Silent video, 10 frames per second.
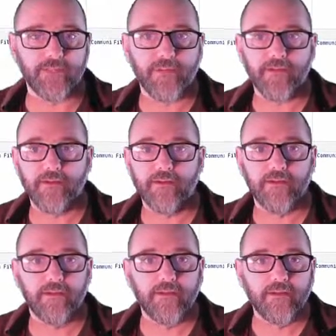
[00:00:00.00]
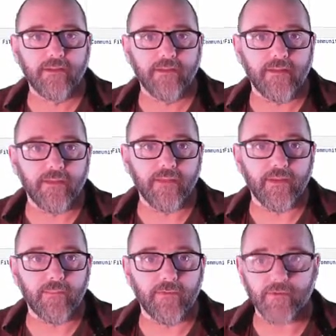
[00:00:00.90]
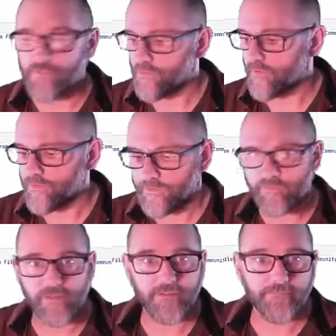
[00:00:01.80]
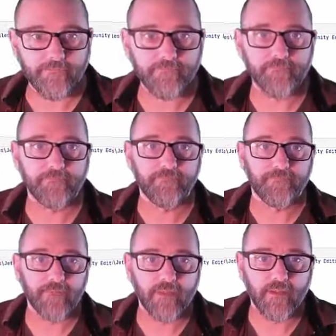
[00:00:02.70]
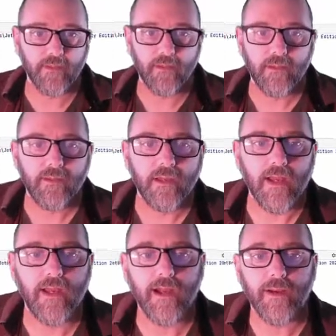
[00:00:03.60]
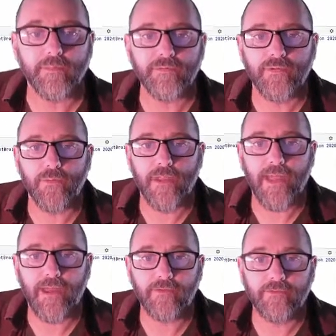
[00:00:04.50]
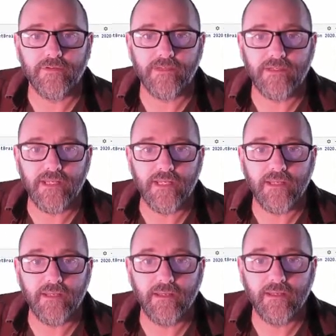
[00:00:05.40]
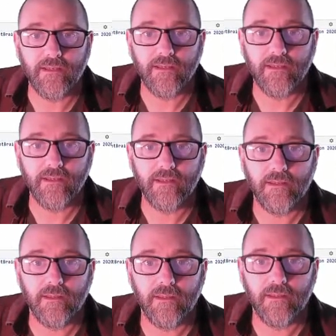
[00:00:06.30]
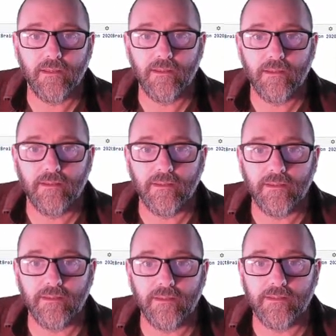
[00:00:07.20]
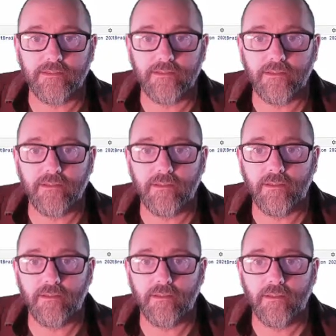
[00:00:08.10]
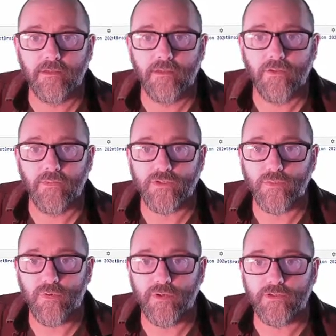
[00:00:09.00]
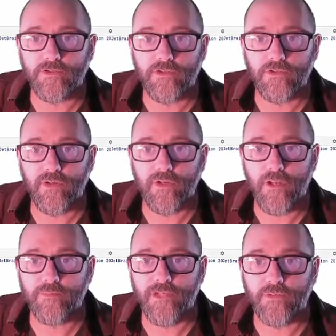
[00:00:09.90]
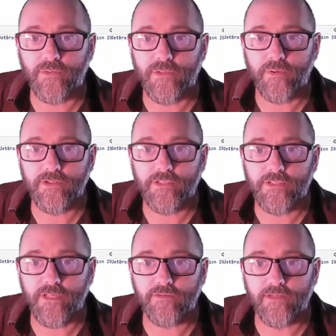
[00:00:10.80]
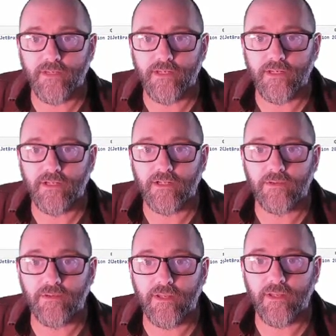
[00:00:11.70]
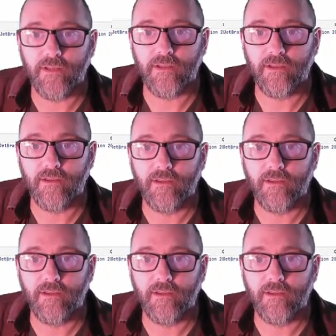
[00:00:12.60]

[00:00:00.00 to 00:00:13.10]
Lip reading: snip here, and then we'll draw on the screen. So we have D like this, which points to an object with a bunch of stuff in it, including